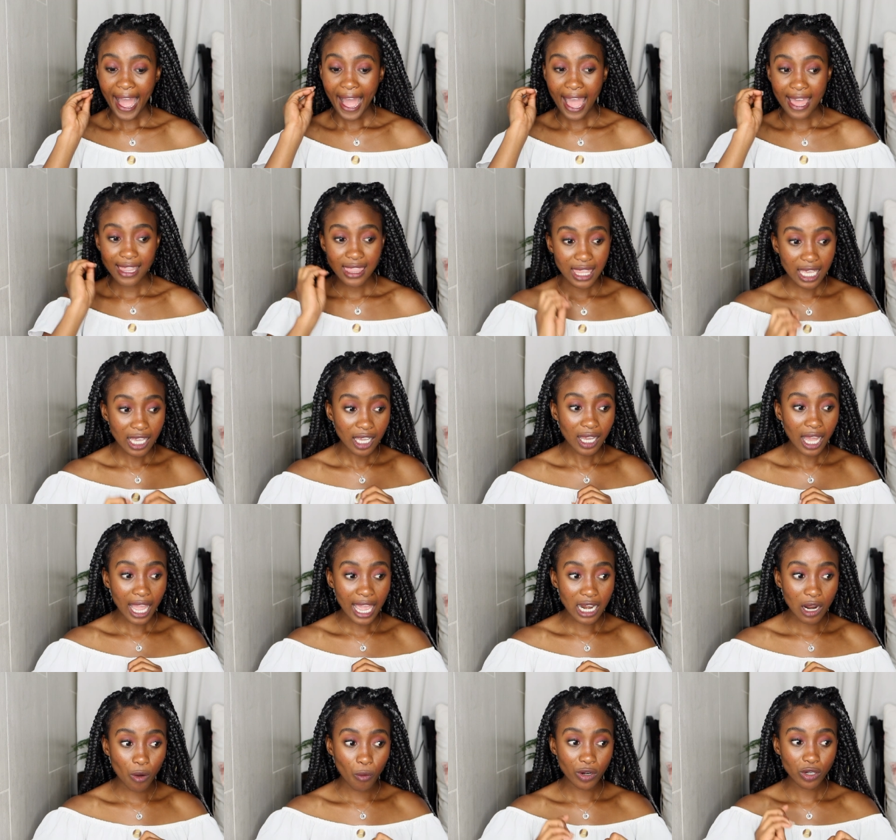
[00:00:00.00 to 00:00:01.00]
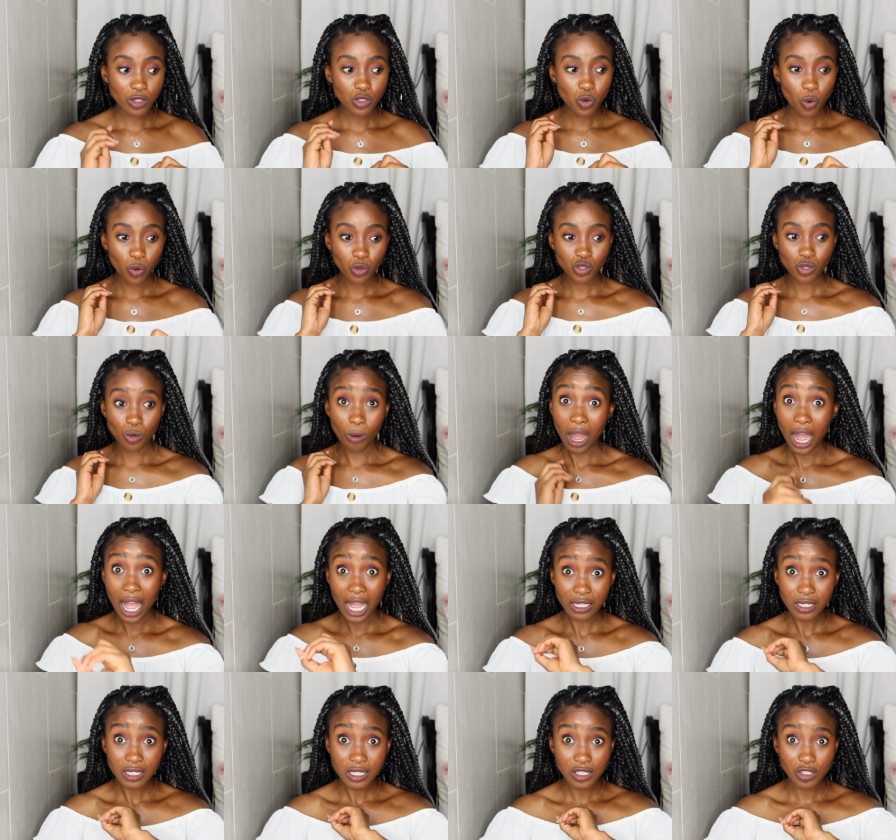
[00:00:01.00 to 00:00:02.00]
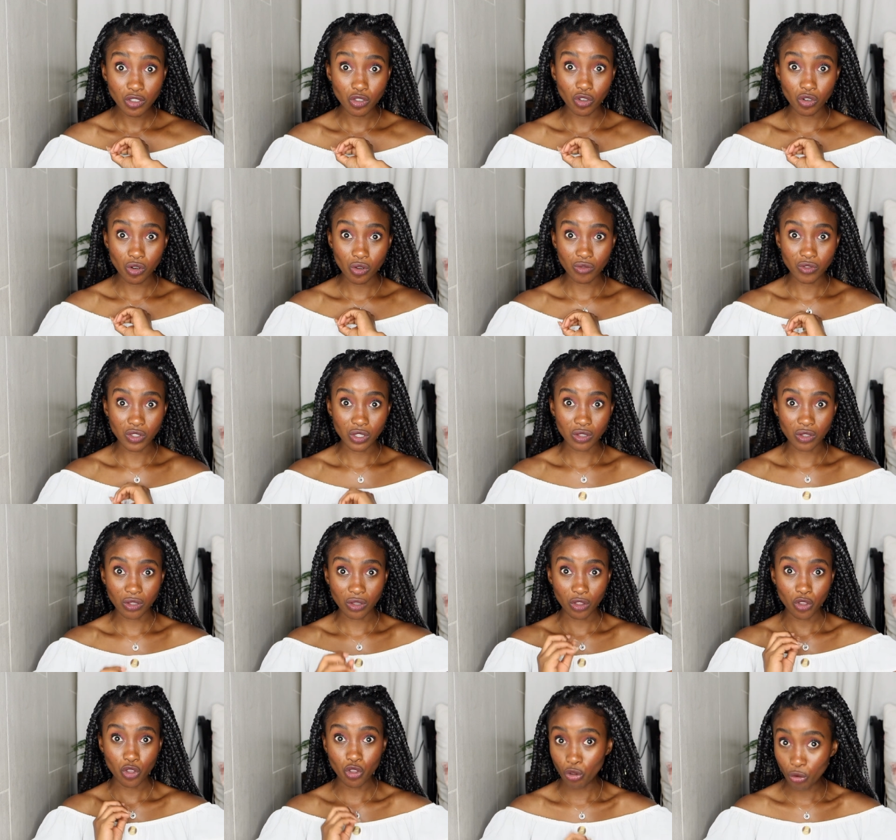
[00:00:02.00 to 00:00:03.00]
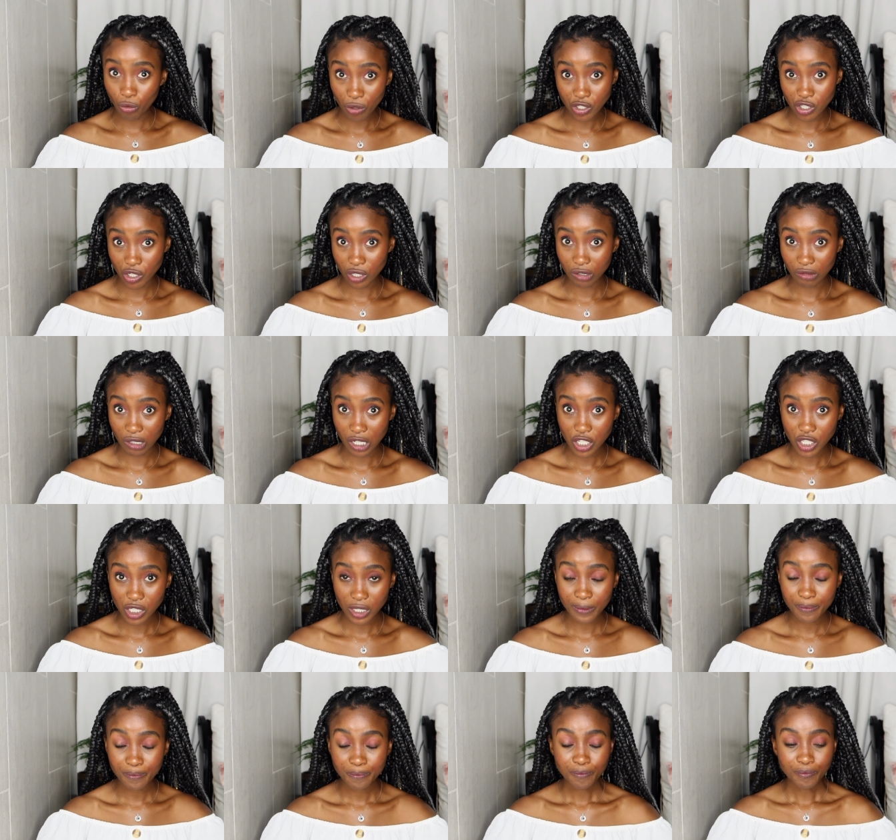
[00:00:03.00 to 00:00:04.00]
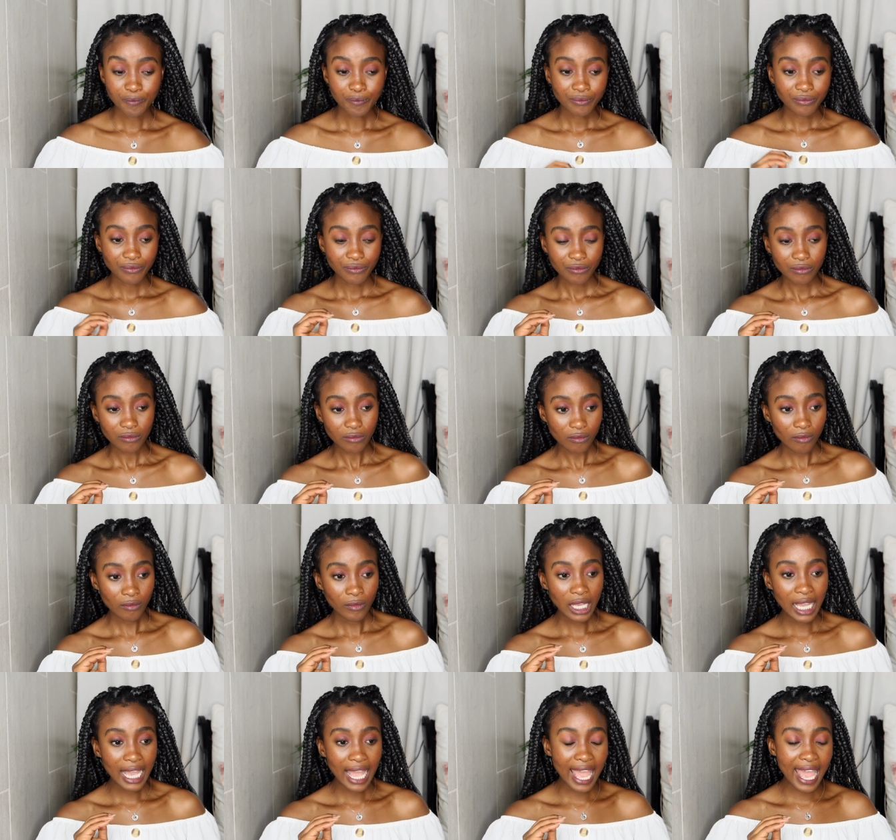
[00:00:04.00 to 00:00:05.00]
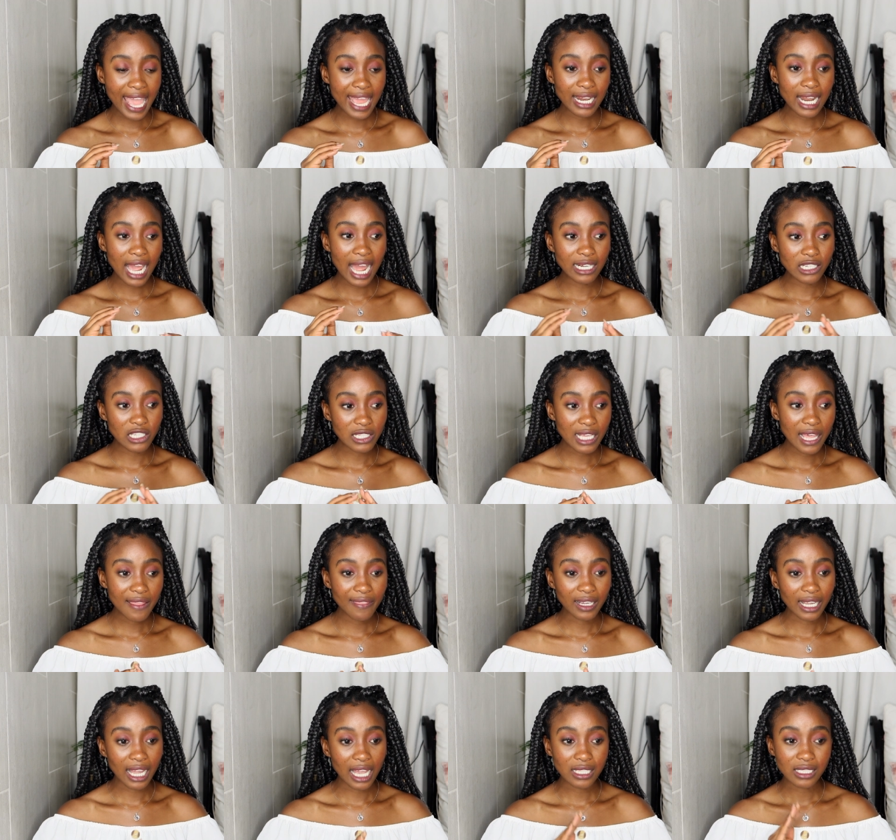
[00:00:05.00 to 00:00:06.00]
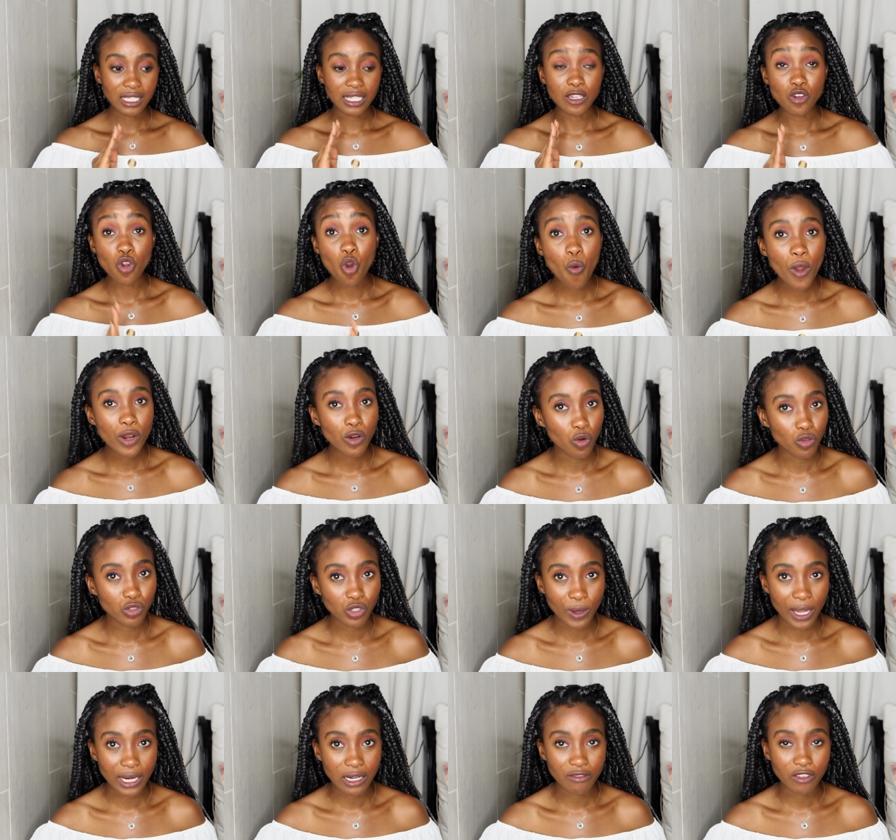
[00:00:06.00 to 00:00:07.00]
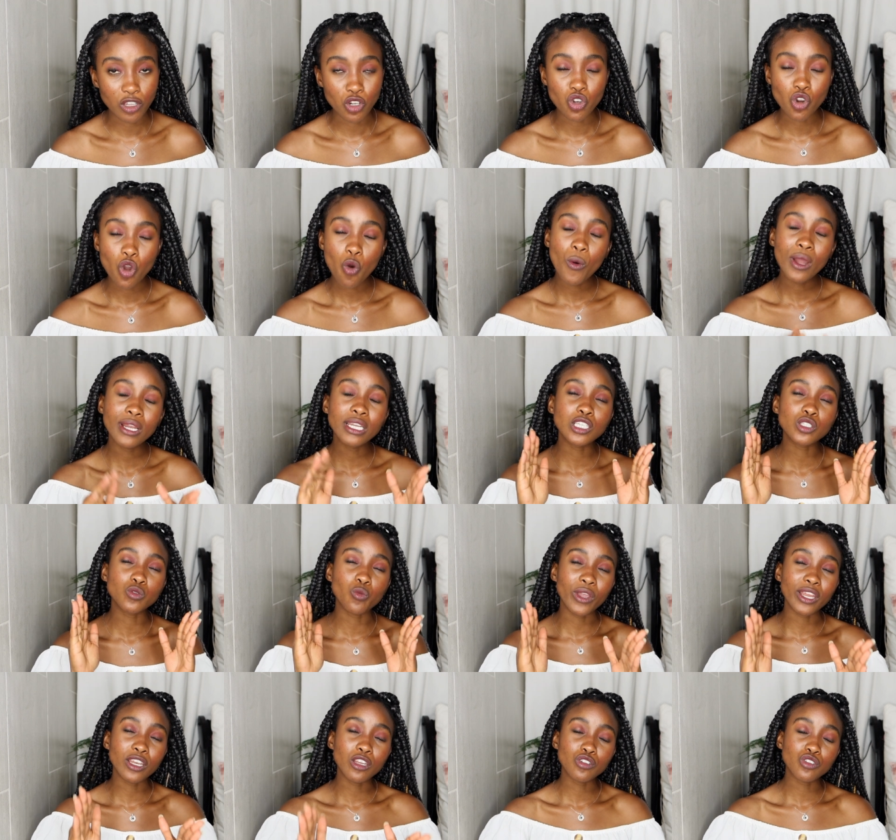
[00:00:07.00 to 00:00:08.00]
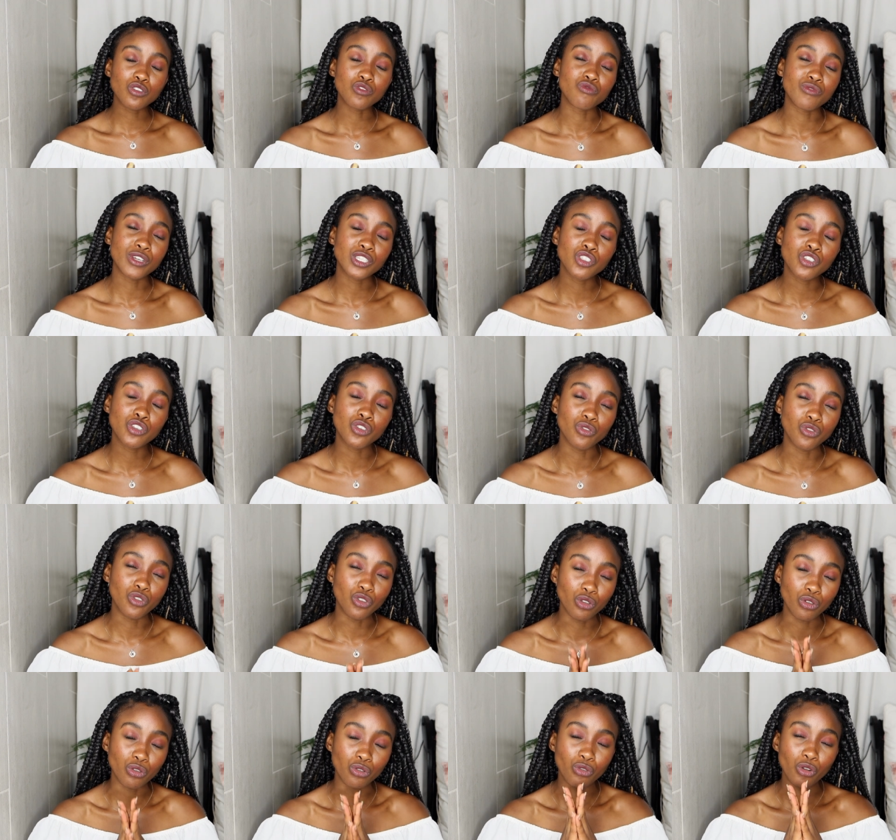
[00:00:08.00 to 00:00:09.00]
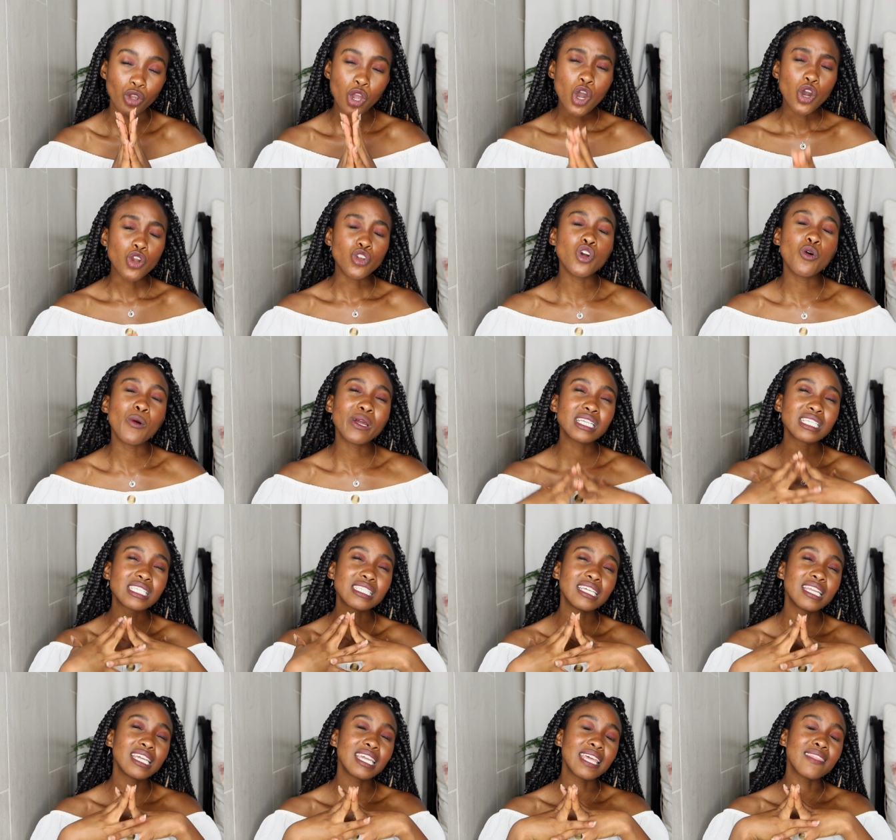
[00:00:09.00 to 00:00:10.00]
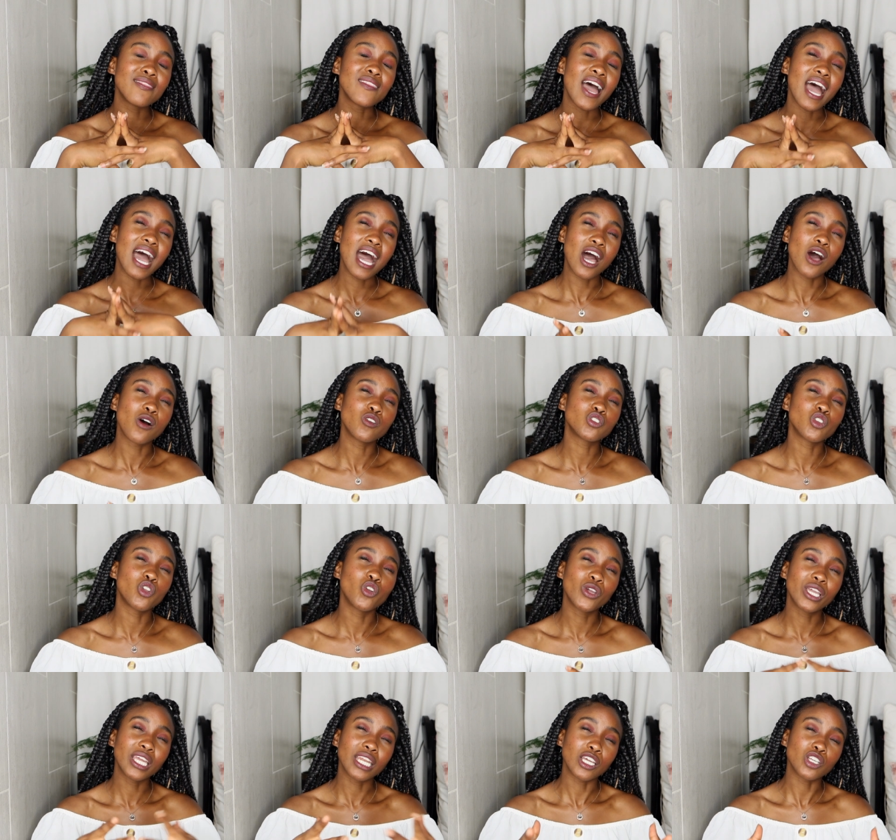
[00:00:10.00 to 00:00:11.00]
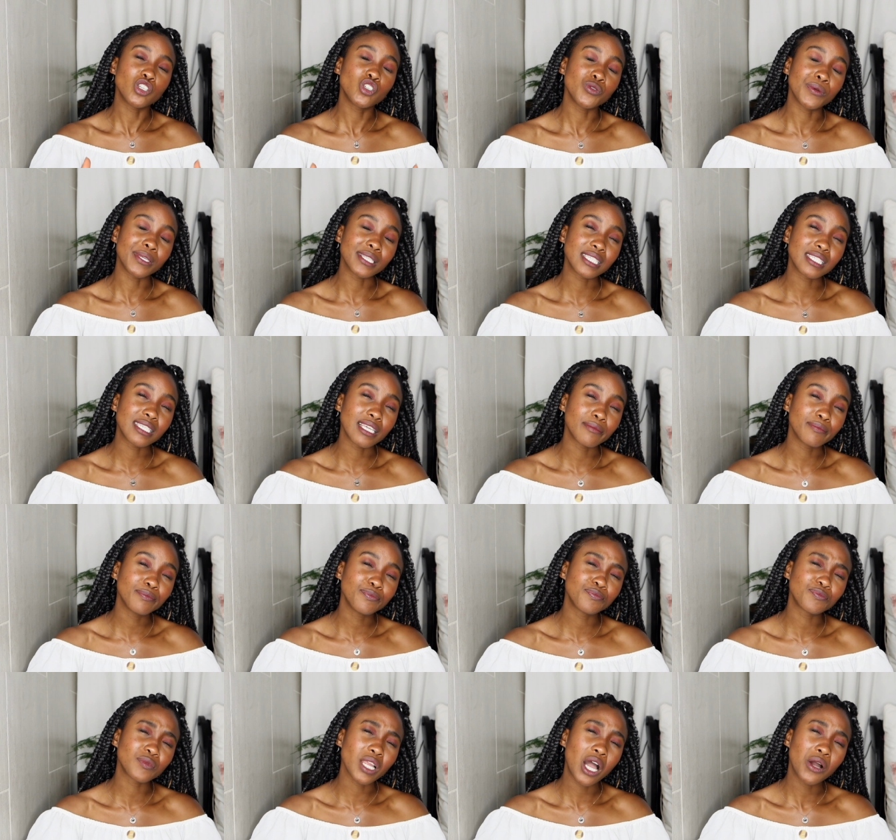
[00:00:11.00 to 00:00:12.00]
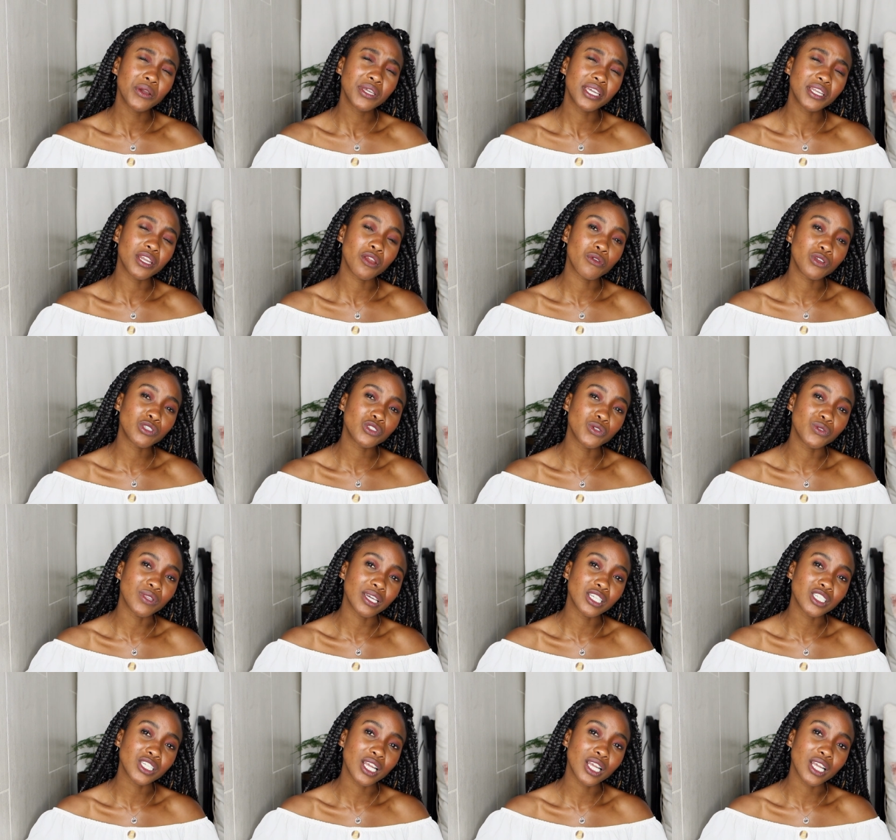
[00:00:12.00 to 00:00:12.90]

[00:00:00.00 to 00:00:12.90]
I think, and I want to talk to us, you know, the newer generation, and understand that, guys, no one owes you anything. No one is waiting to rescue you. No one is sitting in the house looking at you and saying, how can I rescue that